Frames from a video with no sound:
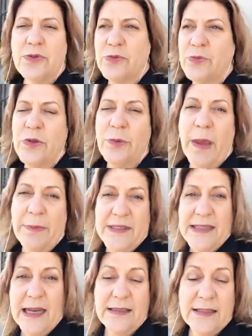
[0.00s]
maybe
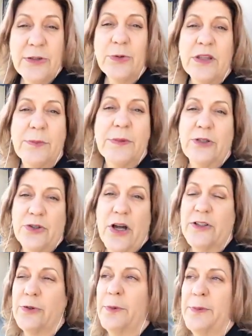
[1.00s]
stay in touch with him and you
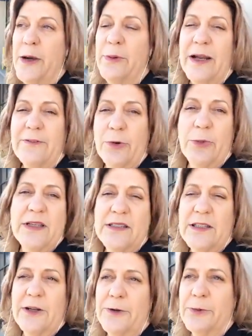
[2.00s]
talk to him about whatever it
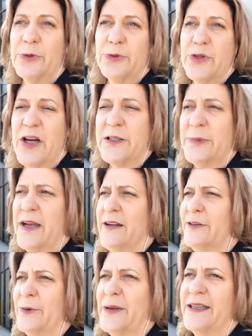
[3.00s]
was, you talked about. I
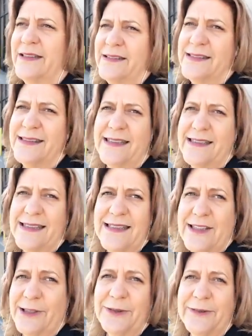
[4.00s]
don't know what he's
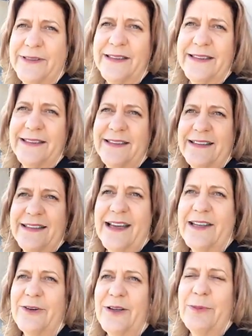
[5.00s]
into. I
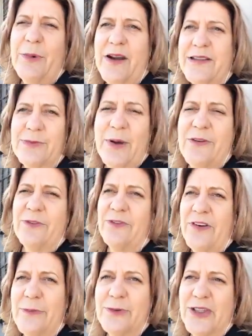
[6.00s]
know he bought his wife a
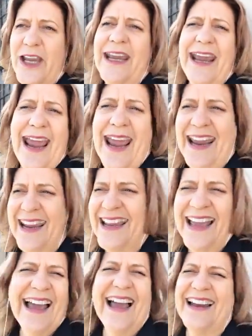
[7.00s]
Fabergé
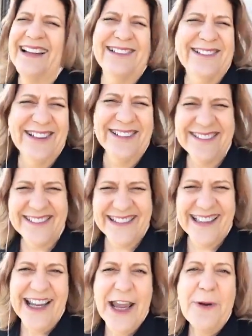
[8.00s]
egg.
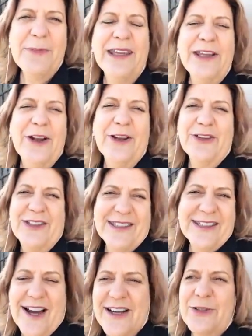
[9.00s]
But, you
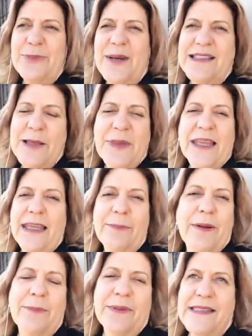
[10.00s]
talked about
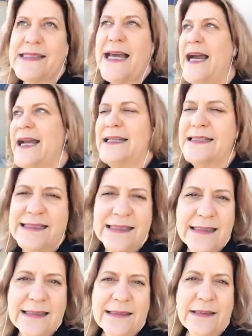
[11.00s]
something besides
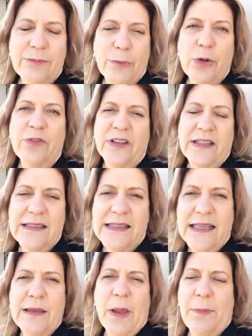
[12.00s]
movies
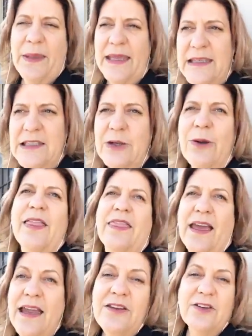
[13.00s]
that he might be into,
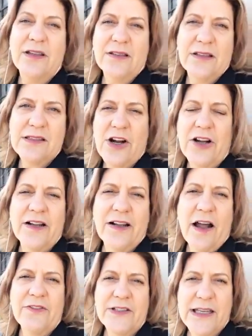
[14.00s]
and then you can start a
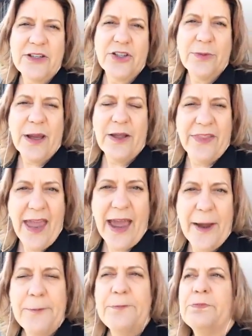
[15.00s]
conversation about
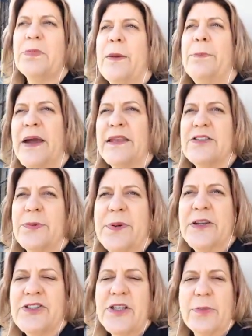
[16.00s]
that. But to
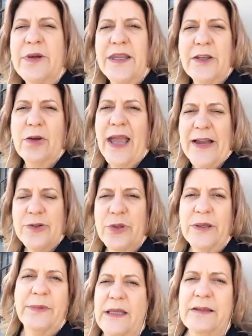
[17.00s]
pitch someone that you
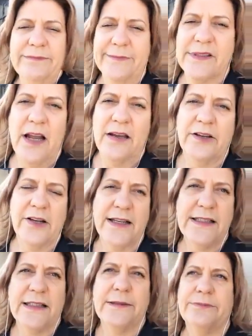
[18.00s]
casually meet, not a good
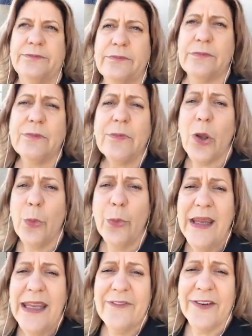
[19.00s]
idea.
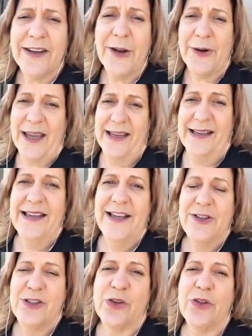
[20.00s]

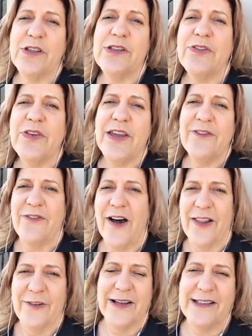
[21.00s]
So those of you that
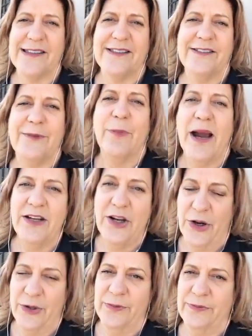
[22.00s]
follow us might
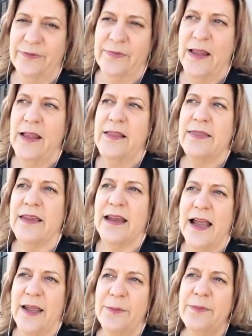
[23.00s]
know that
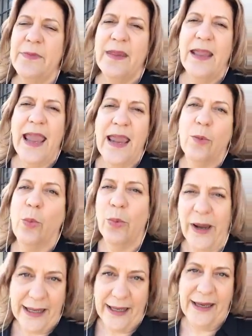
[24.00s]
I am a
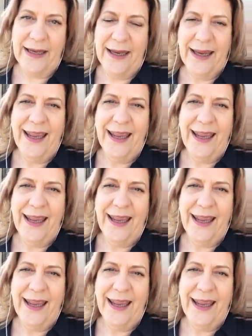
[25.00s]
wicked